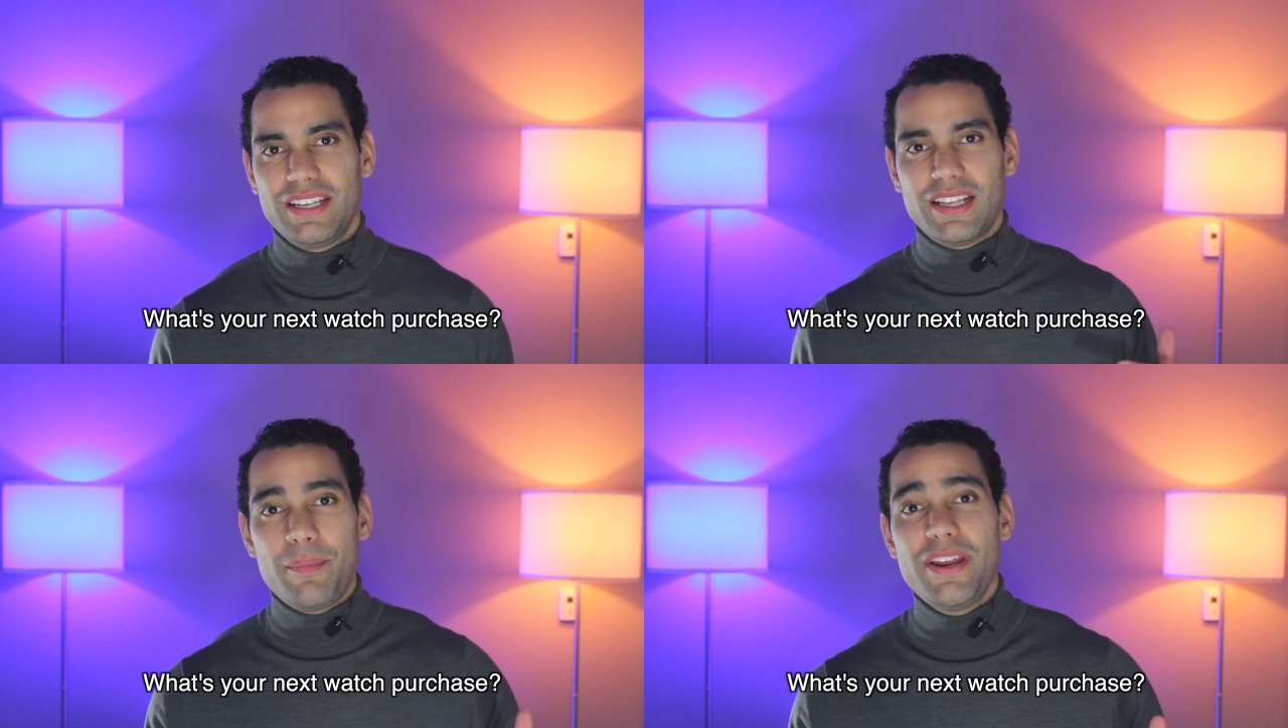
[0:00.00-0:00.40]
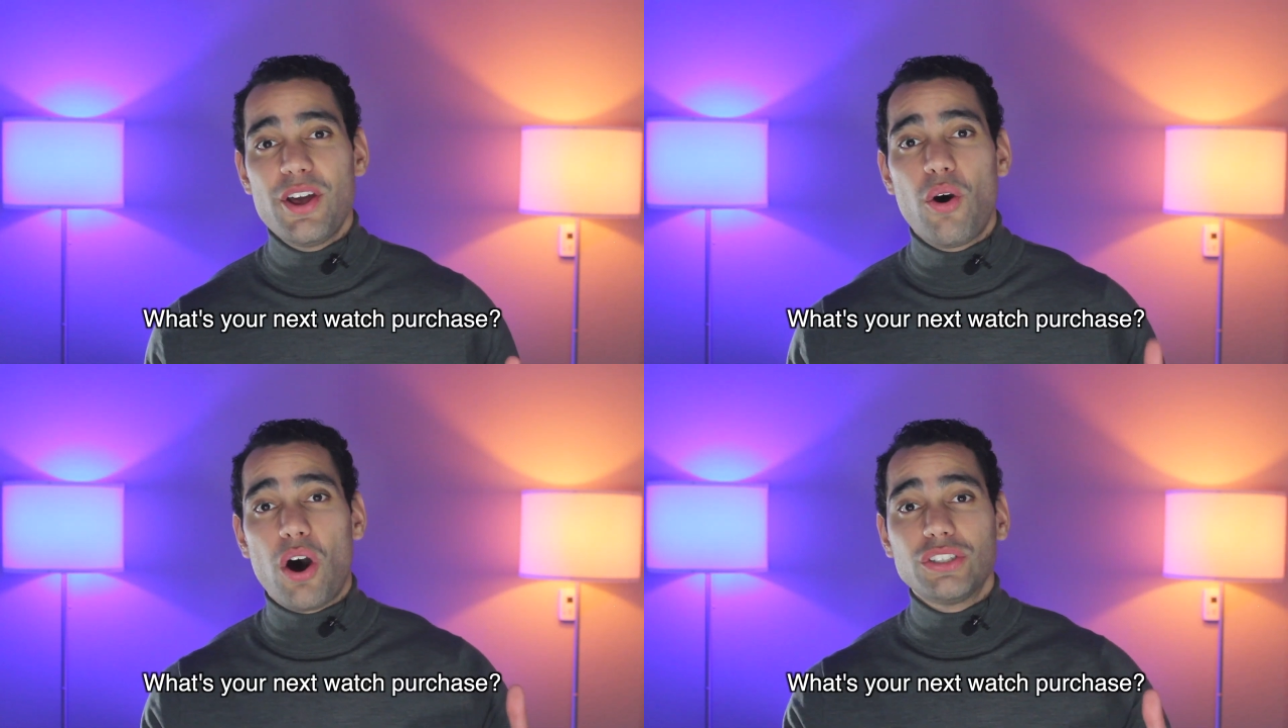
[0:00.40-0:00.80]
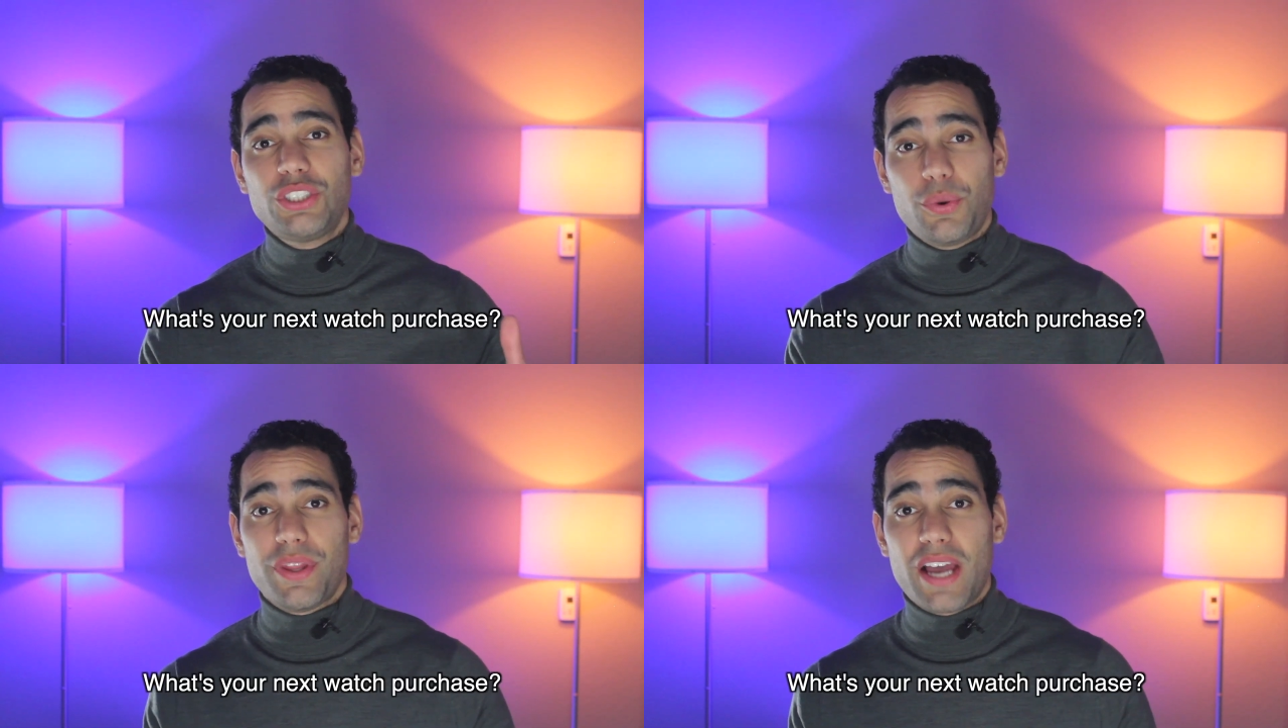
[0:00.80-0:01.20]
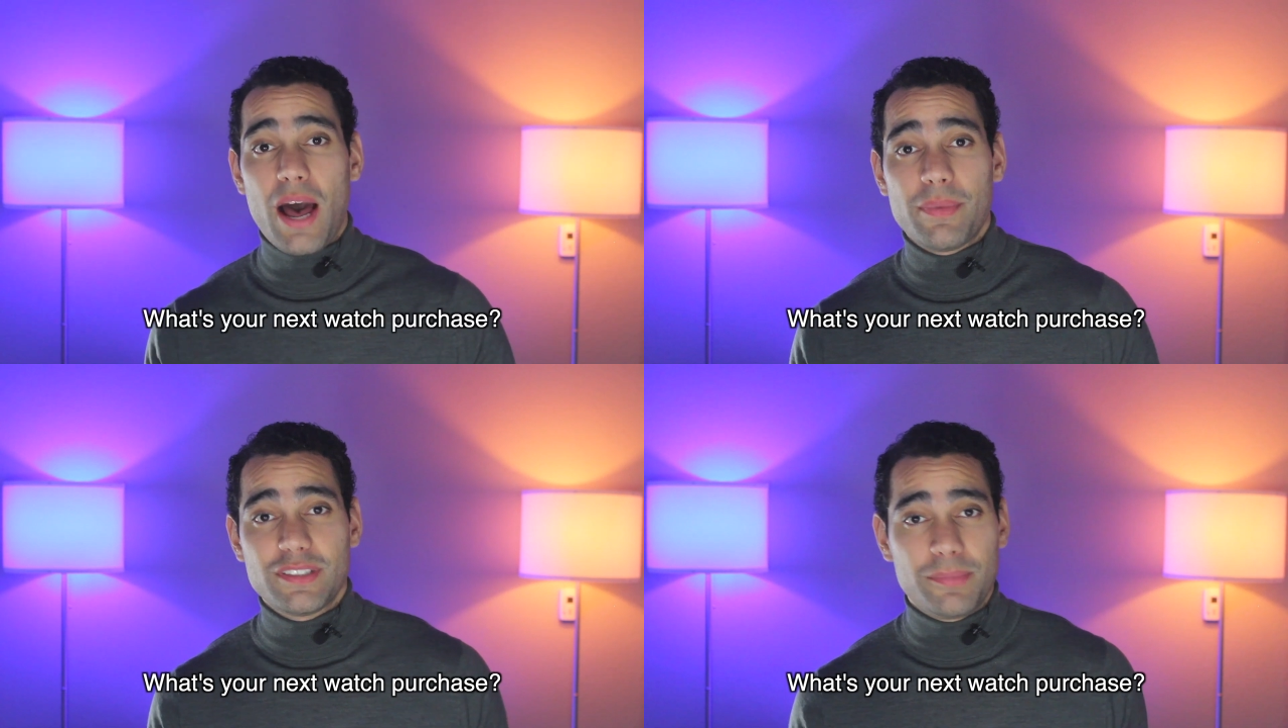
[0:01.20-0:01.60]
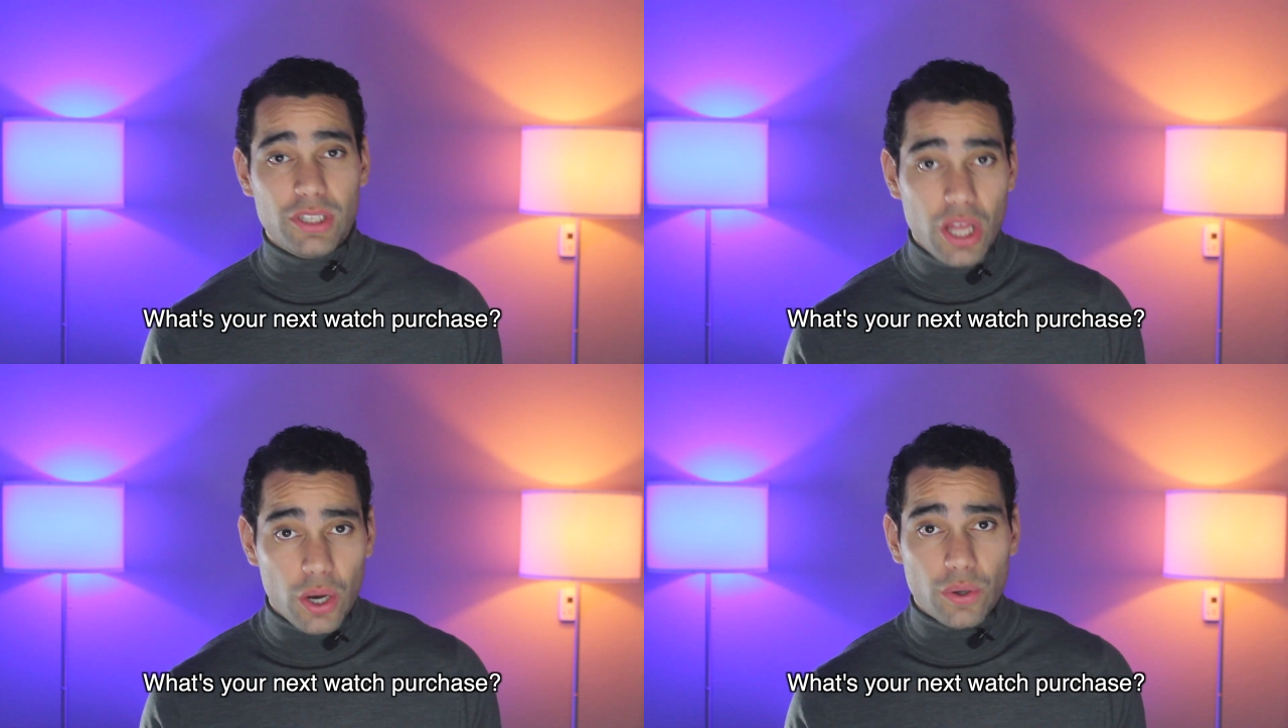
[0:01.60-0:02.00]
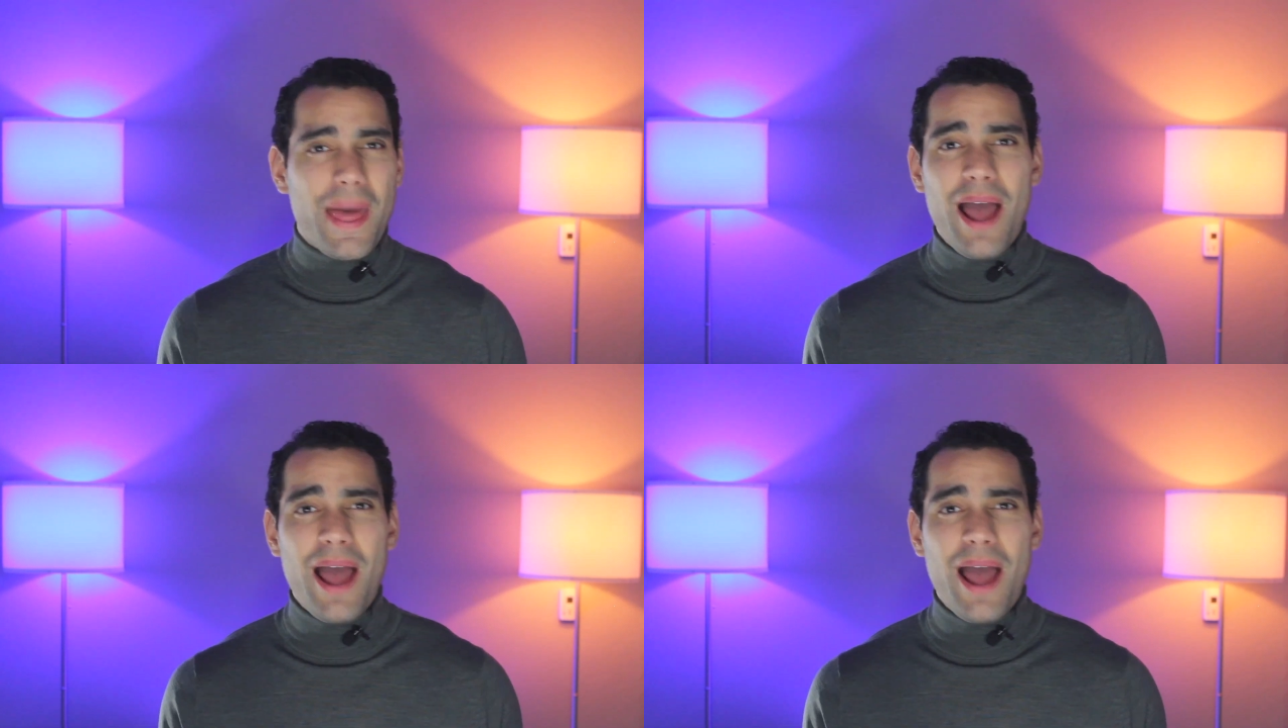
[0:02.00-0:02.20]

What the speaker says: Let me know also in the comments below.